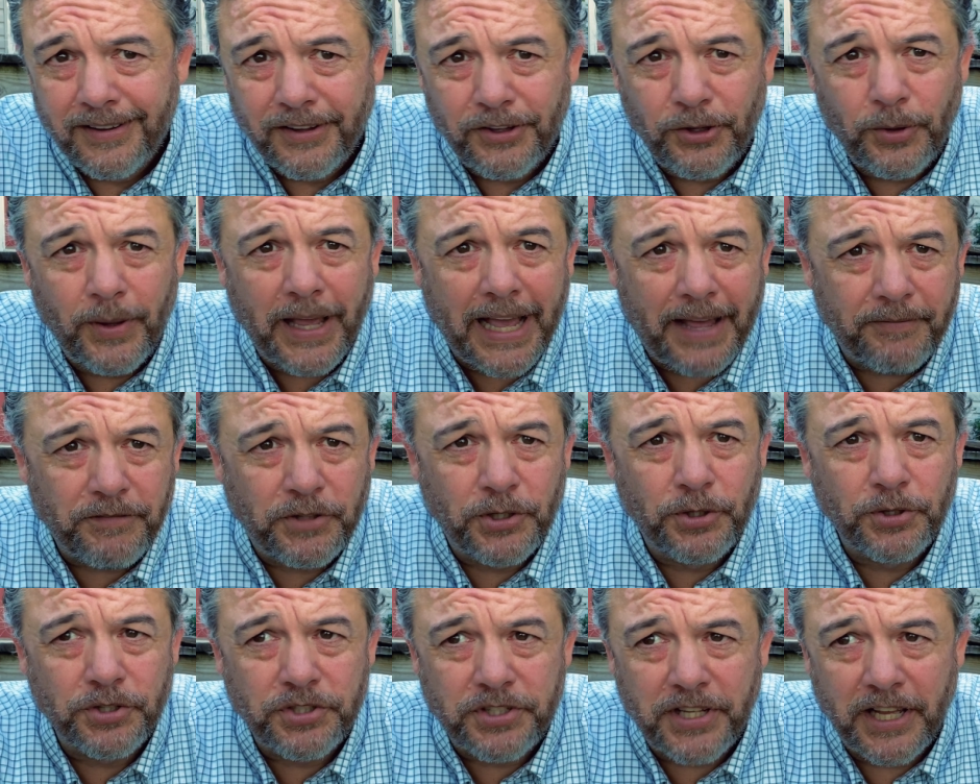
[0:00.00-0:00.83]
you have to
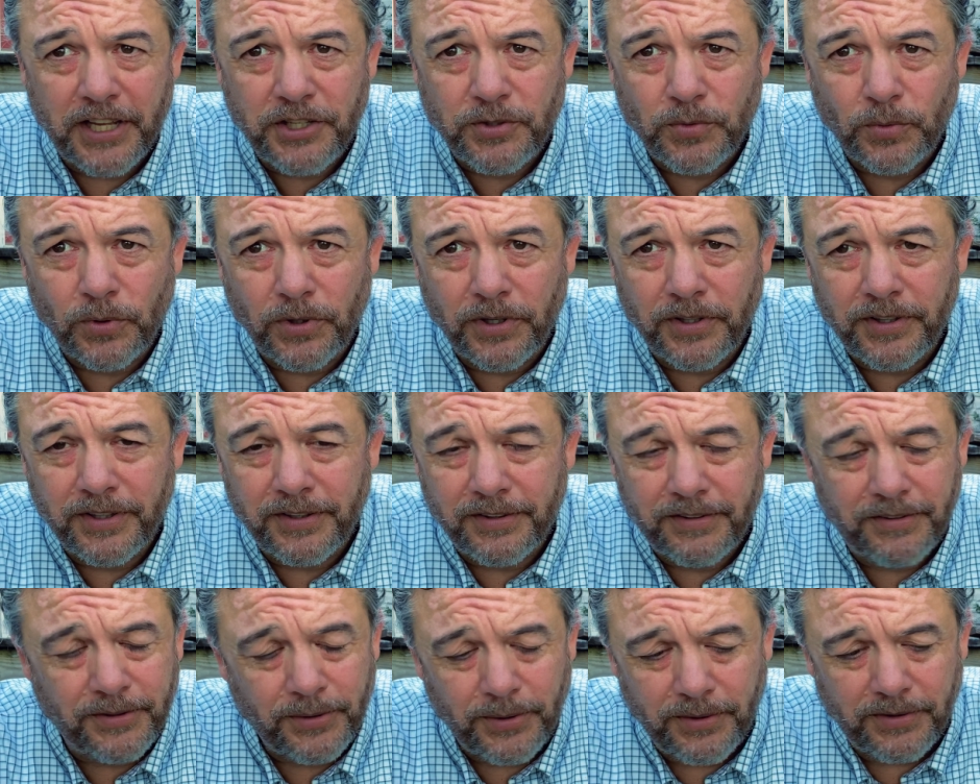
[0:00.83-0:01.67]
do stage 1.
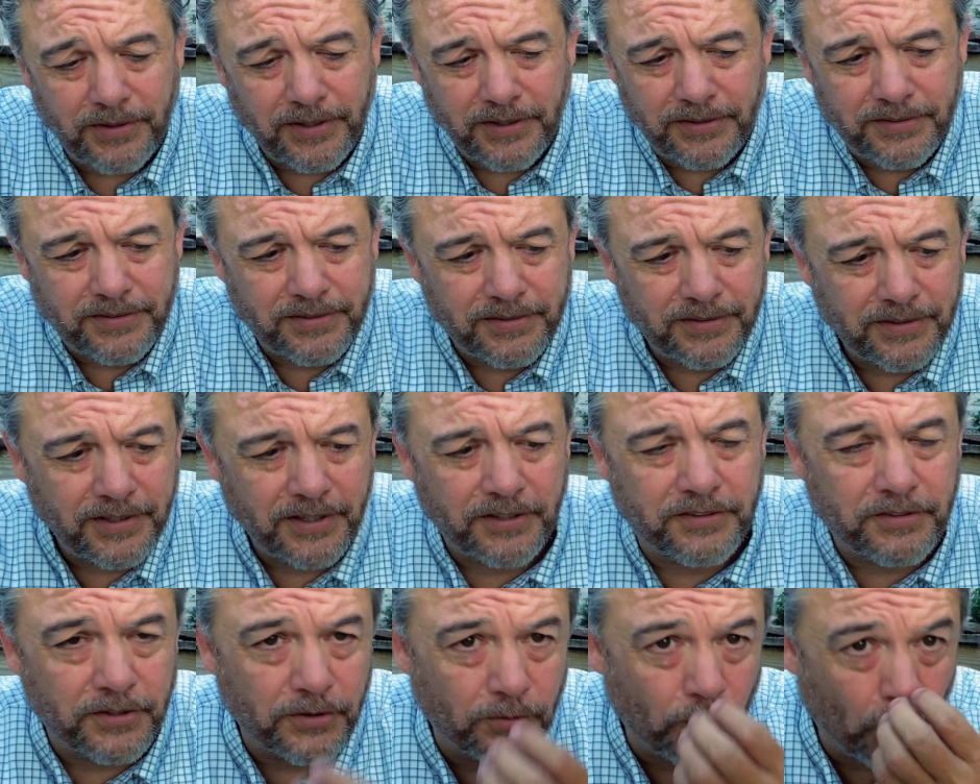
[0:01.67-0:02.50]

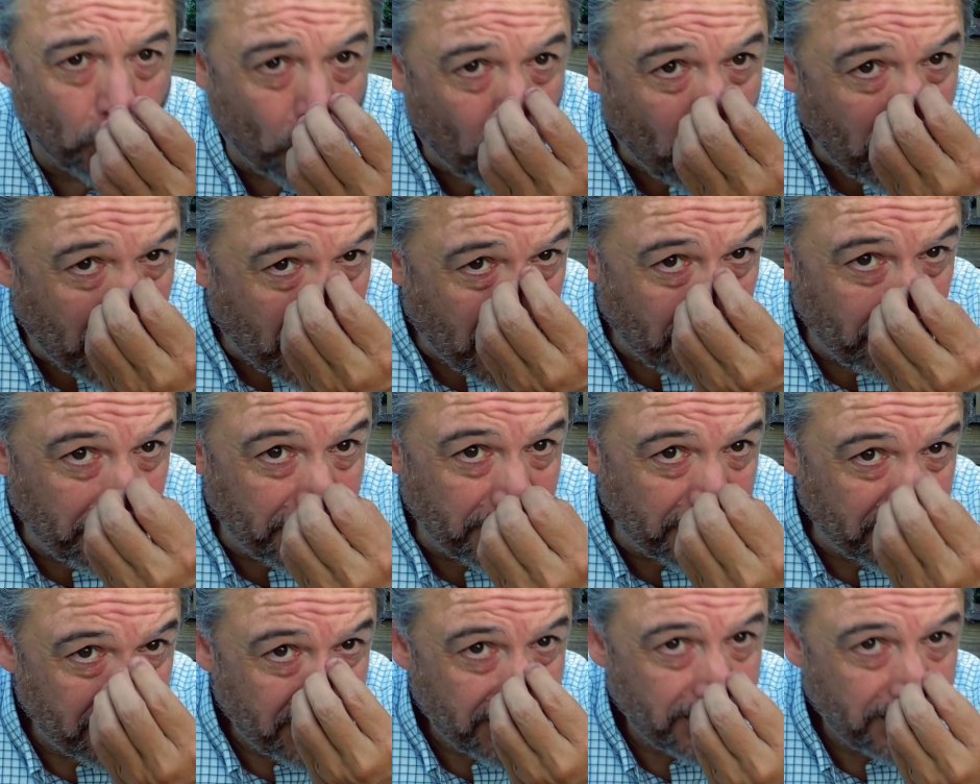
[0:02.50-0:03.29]
It's a requirement.